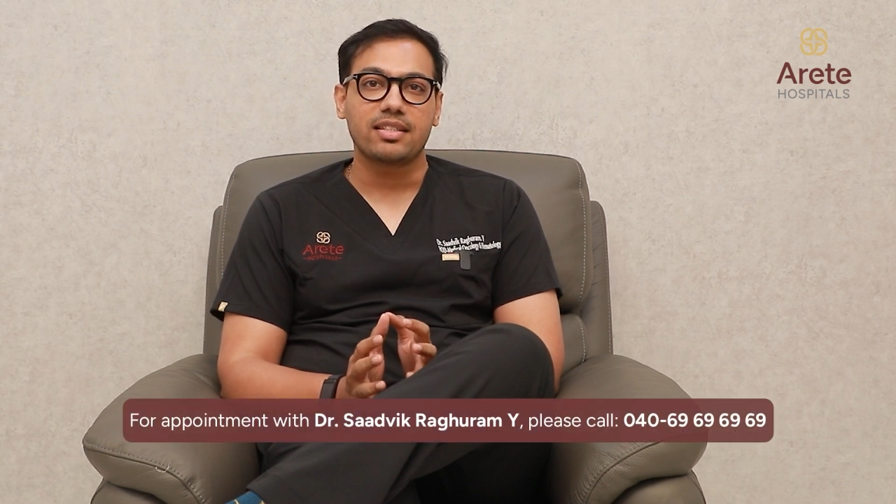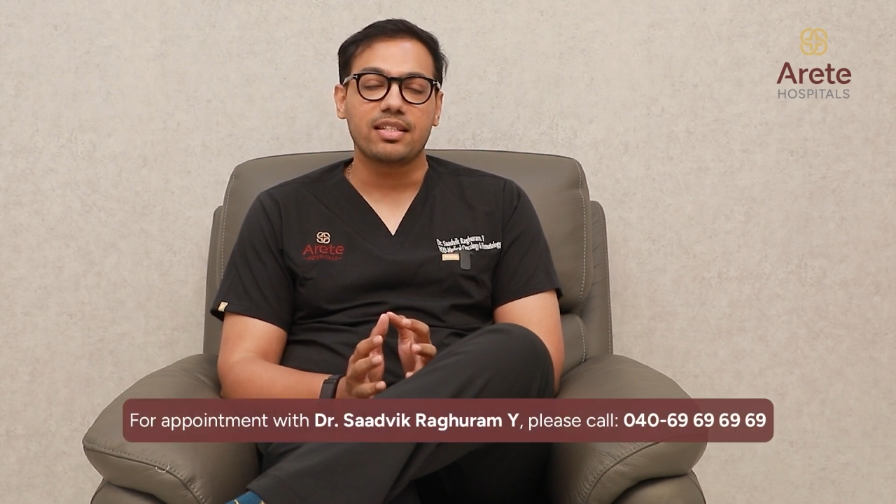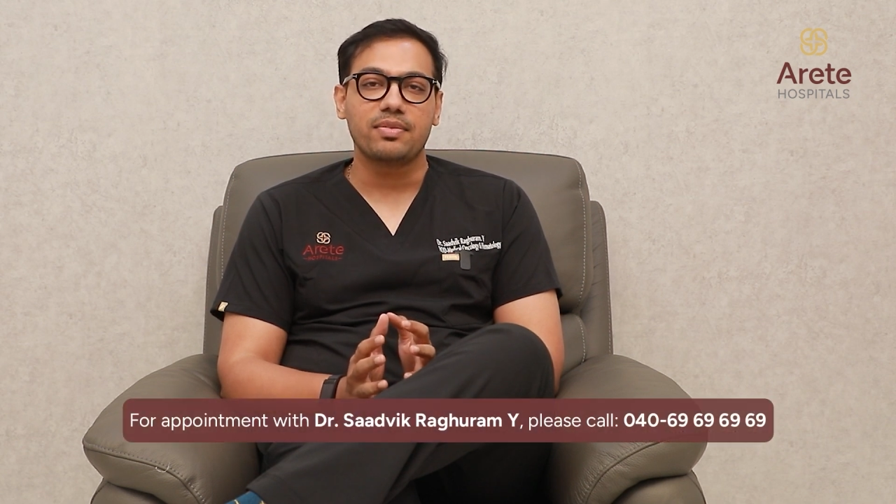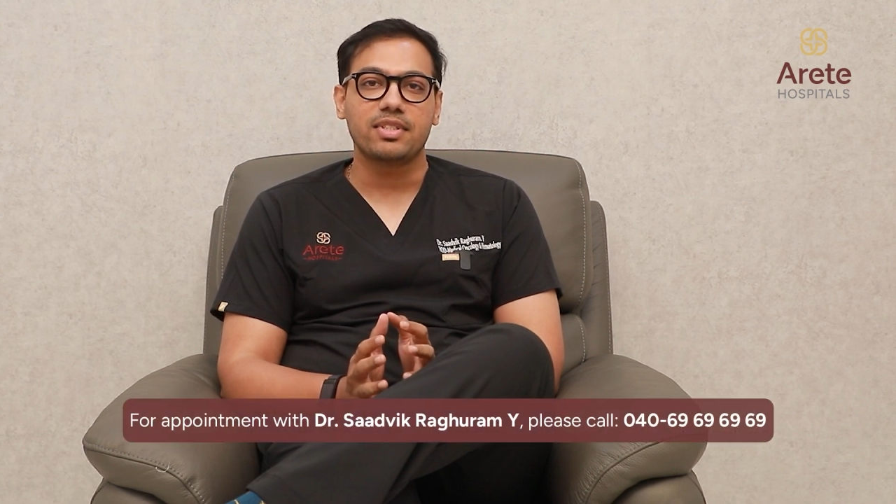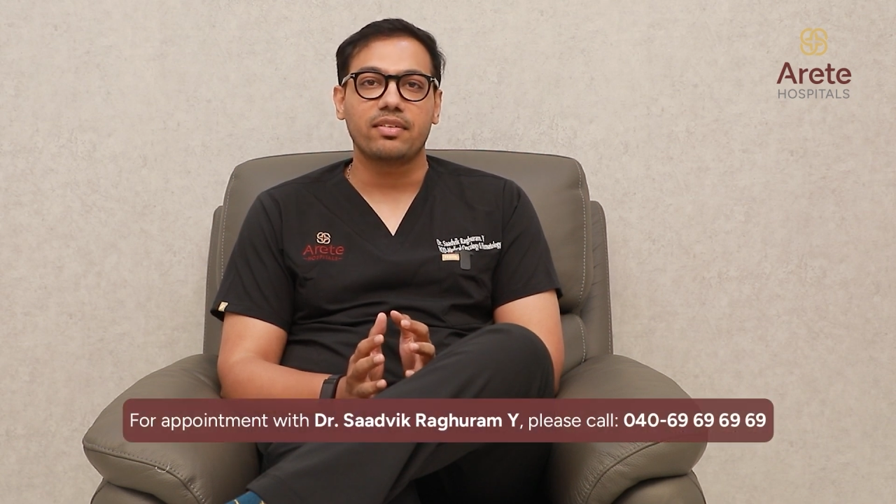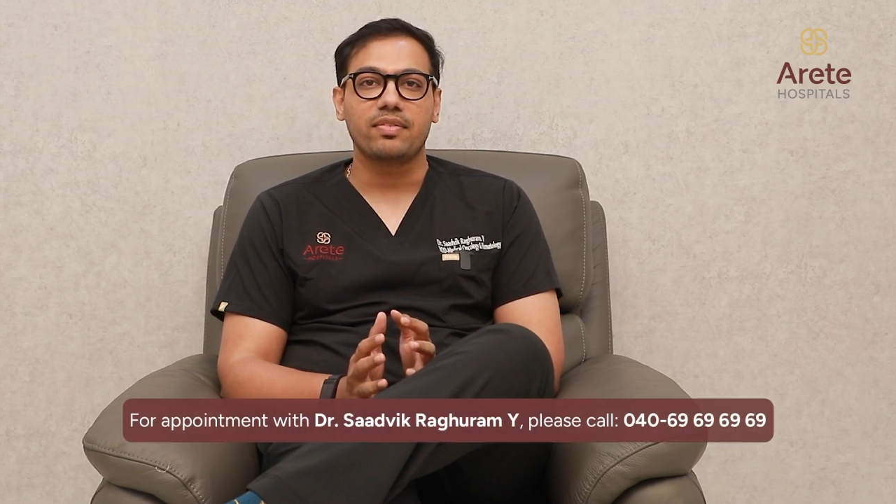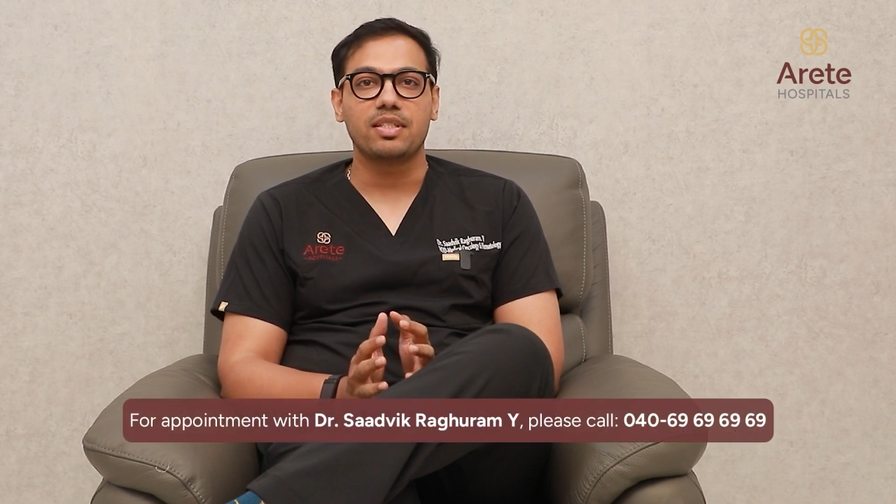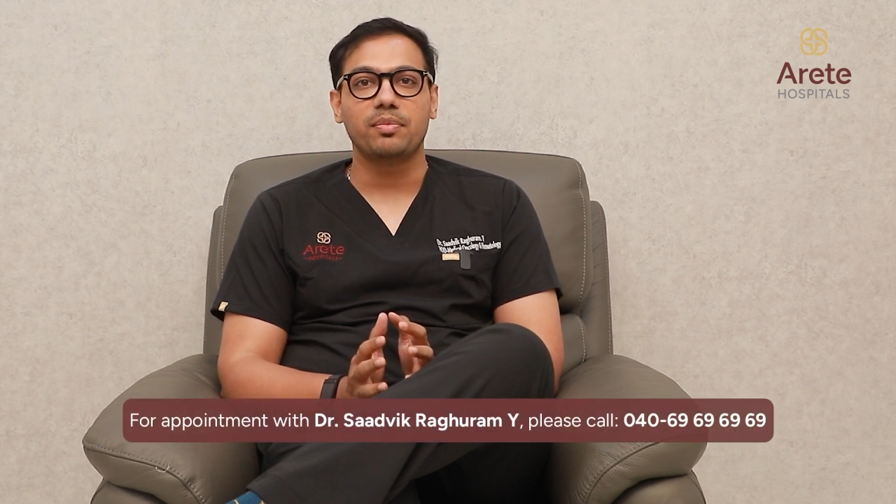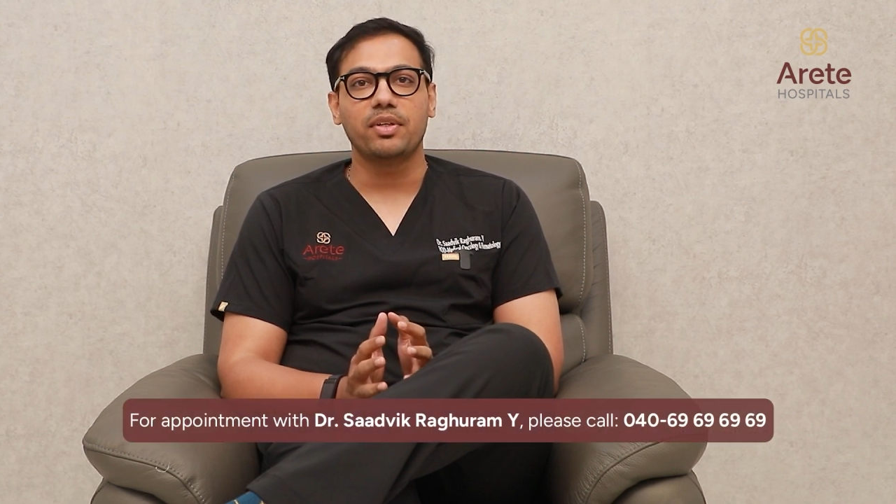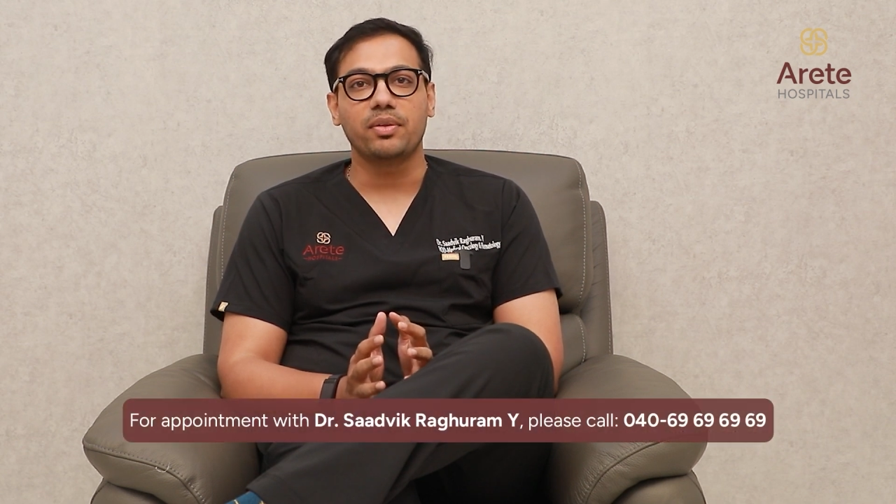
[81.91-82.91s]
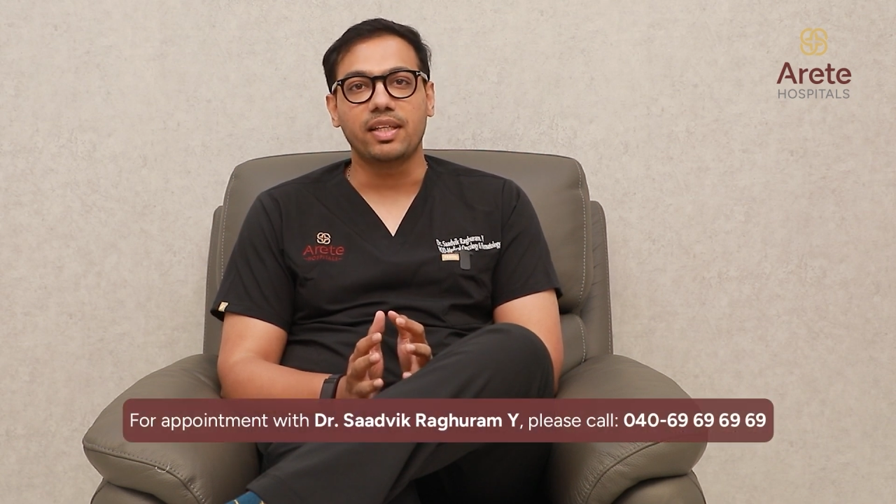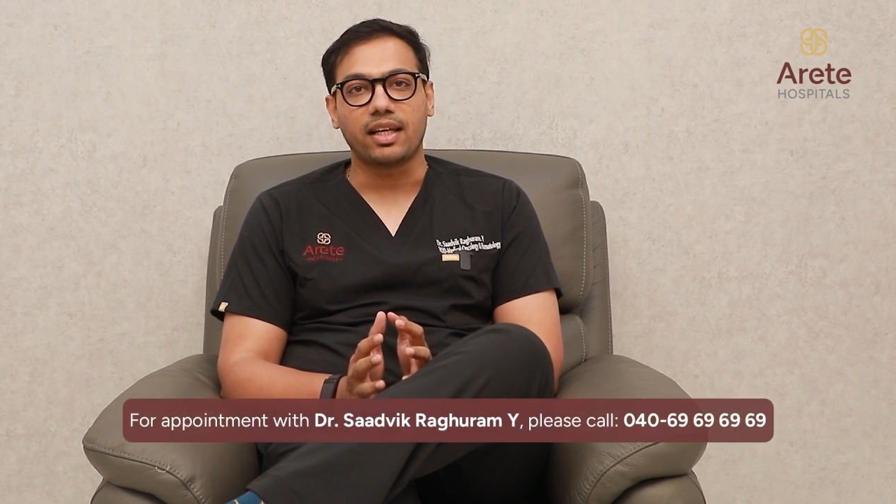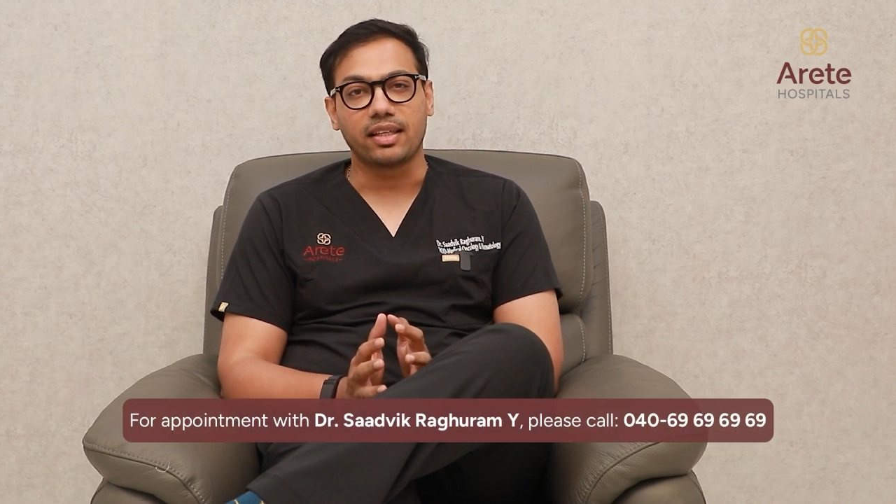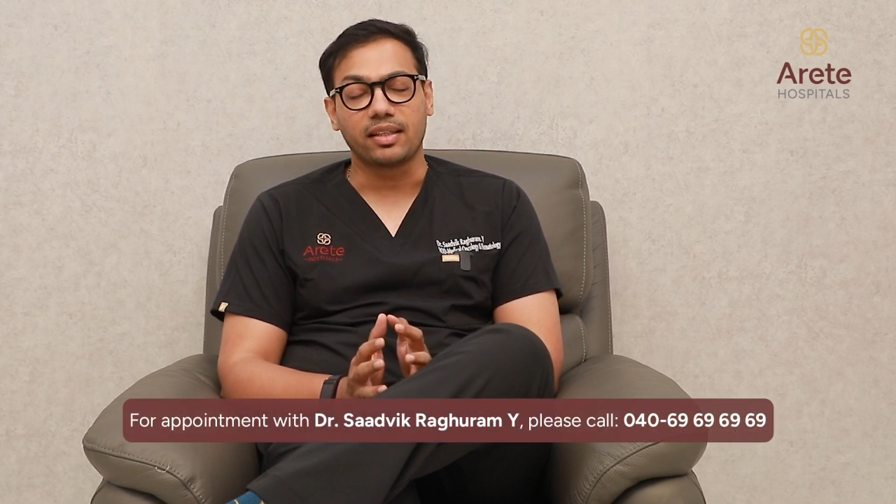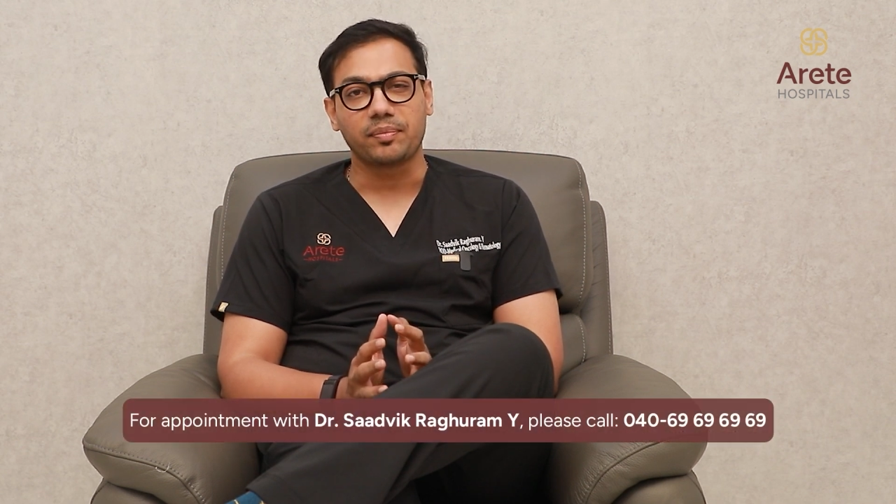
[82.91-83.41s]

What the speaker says: cells which are visible to the eye.